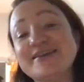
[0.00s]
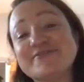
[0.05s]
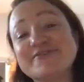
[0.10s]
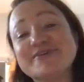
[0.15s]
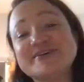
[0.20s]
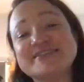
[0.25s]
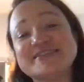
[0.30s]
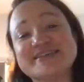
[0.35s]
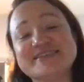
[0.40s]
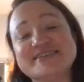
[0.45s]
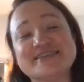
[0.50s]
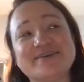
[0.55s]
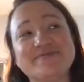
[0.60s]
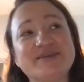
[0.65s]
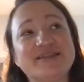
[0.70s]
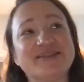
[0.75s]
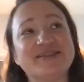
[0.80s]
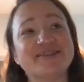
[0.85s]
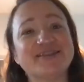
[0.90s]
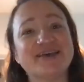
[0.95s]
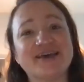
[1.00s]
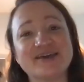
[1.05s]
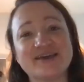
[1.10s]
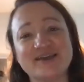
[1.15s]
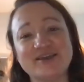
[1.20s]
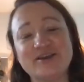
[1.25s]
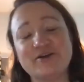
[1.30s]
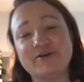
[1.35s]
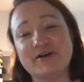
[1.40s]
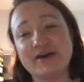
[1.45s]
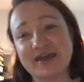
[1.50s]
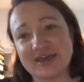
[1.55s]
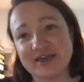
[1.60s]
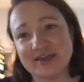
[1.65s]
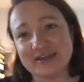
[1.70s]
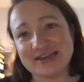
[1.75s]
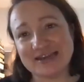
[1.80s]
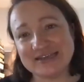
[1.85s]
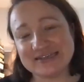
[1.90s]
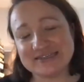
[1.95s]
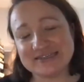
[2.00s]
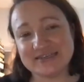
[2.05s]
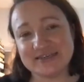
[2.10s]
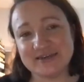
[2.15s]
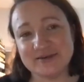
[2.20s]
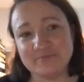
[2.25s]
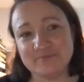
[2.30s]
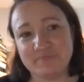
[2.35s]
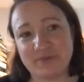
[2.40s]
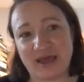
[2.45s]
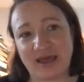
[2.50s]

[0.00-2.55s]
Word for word: um, you know i could mm. listen mm.